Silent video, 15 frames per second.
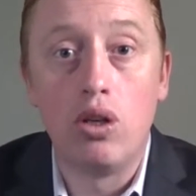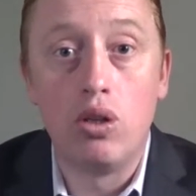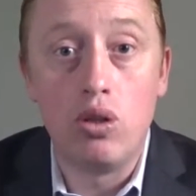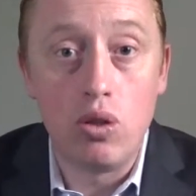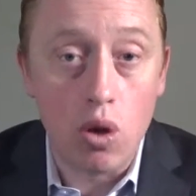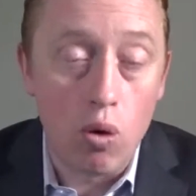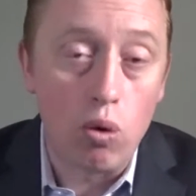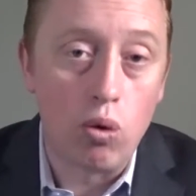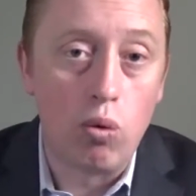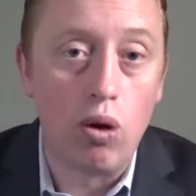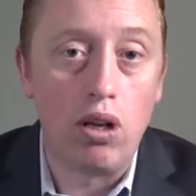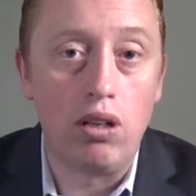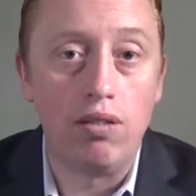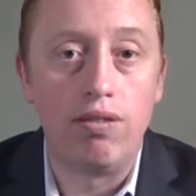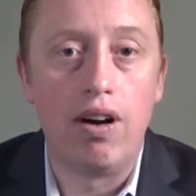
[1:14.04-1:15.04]
don't
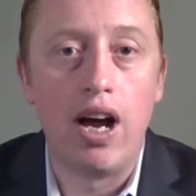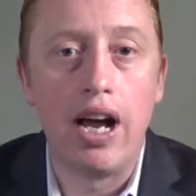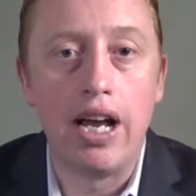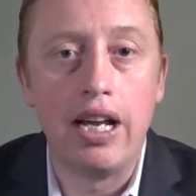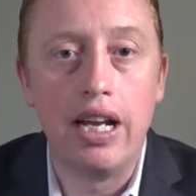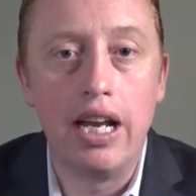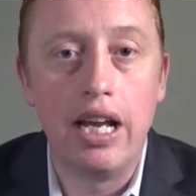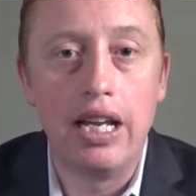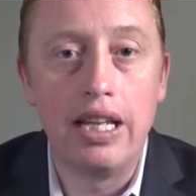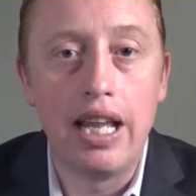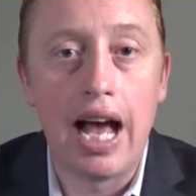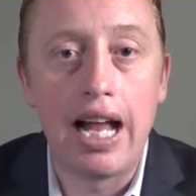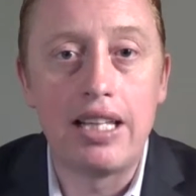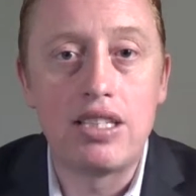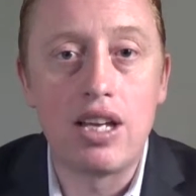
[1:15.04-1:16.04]
qualify, and
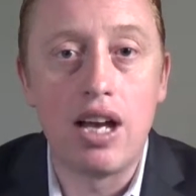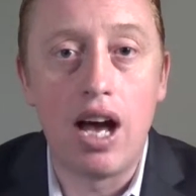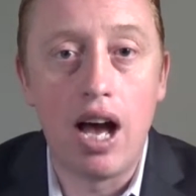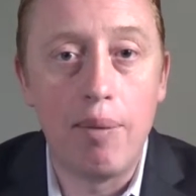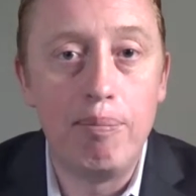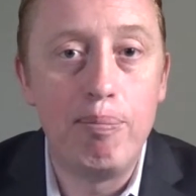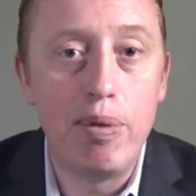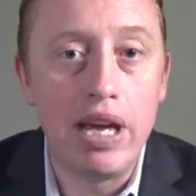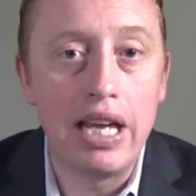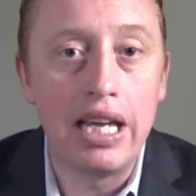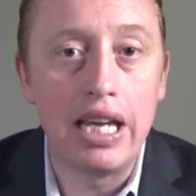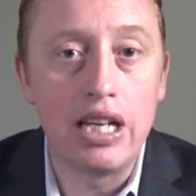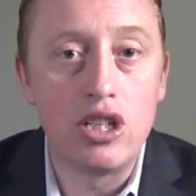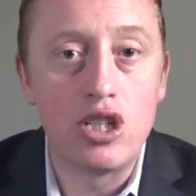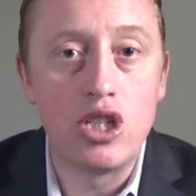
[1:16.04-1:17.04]
that's a big
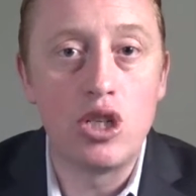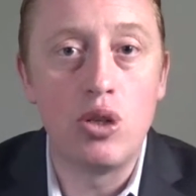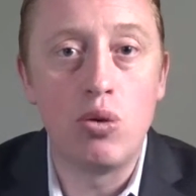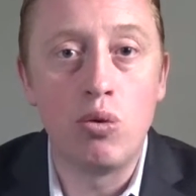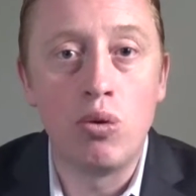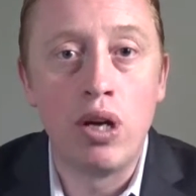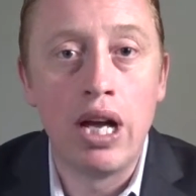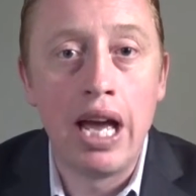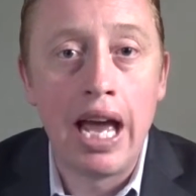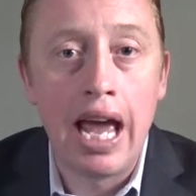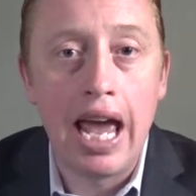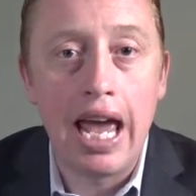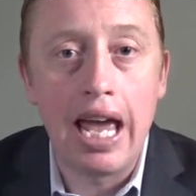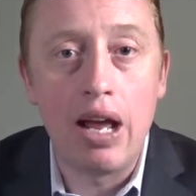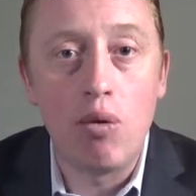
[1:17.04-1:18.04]
issue.
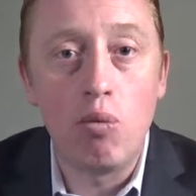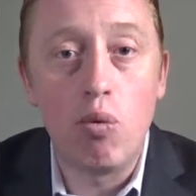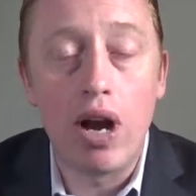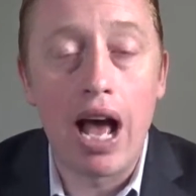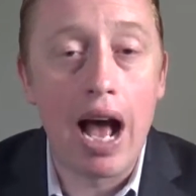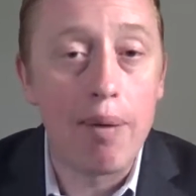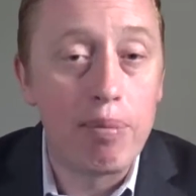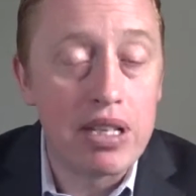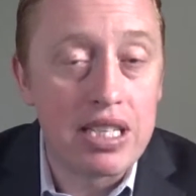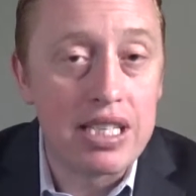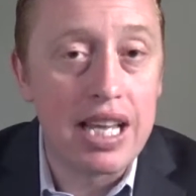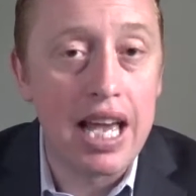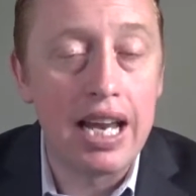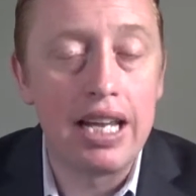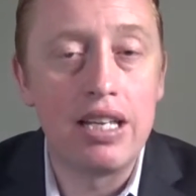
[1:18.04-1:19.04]
And what happens
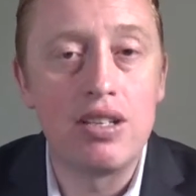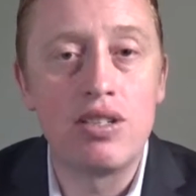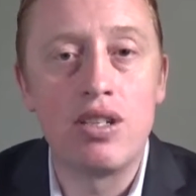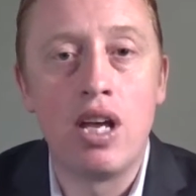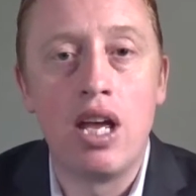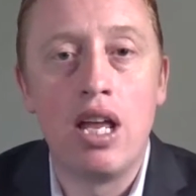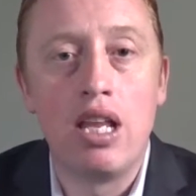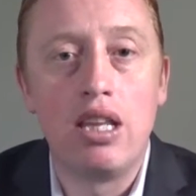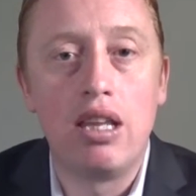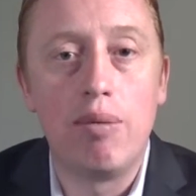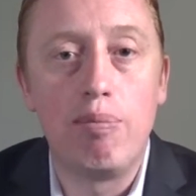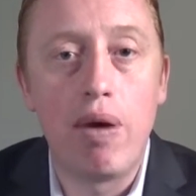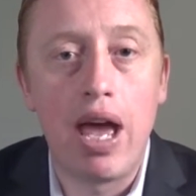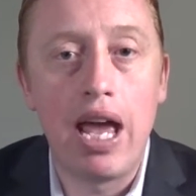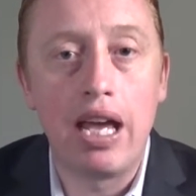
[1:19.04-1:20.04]
then is the
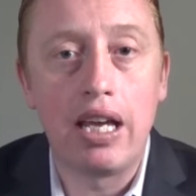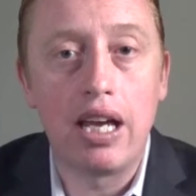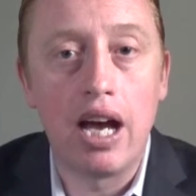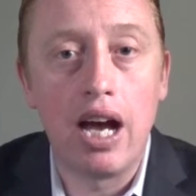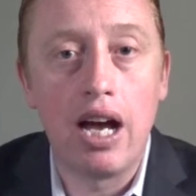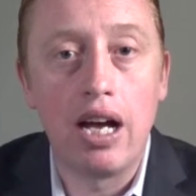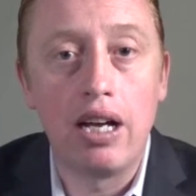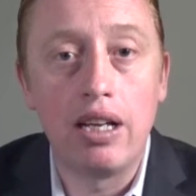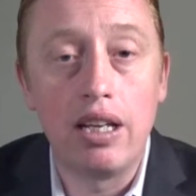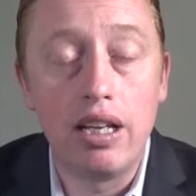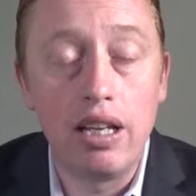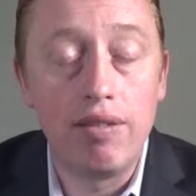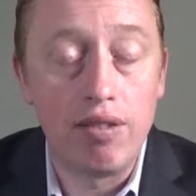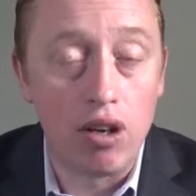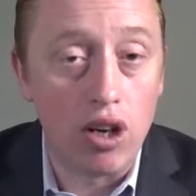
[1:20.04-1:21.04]
bank,
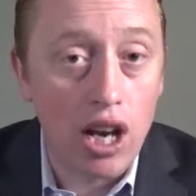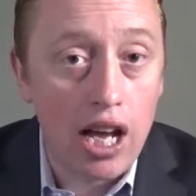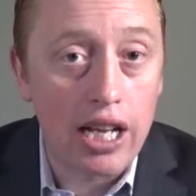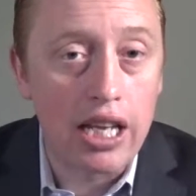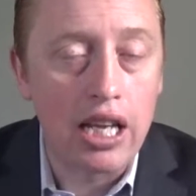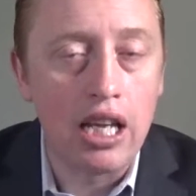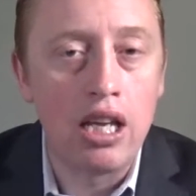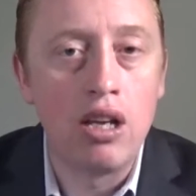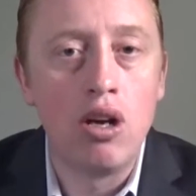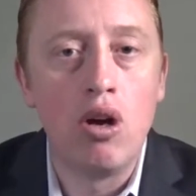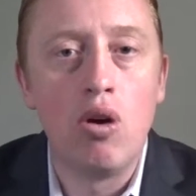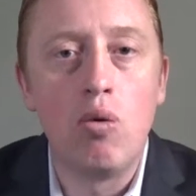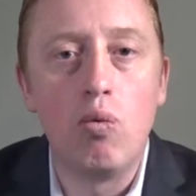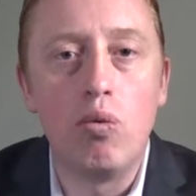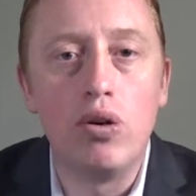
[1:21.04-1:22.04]
if you're lucky,
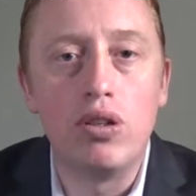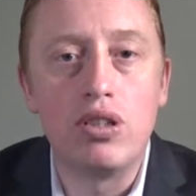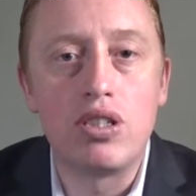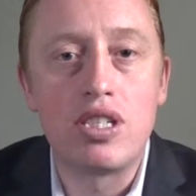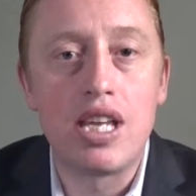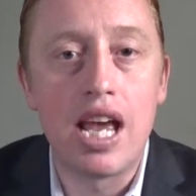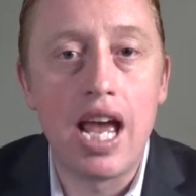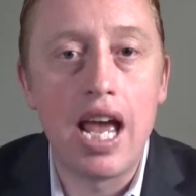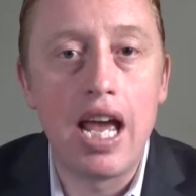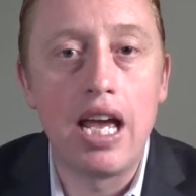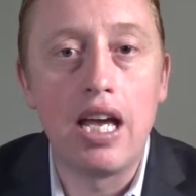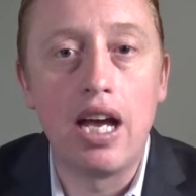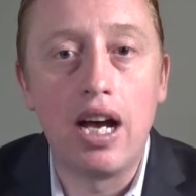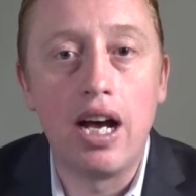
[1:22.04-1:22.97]
will say,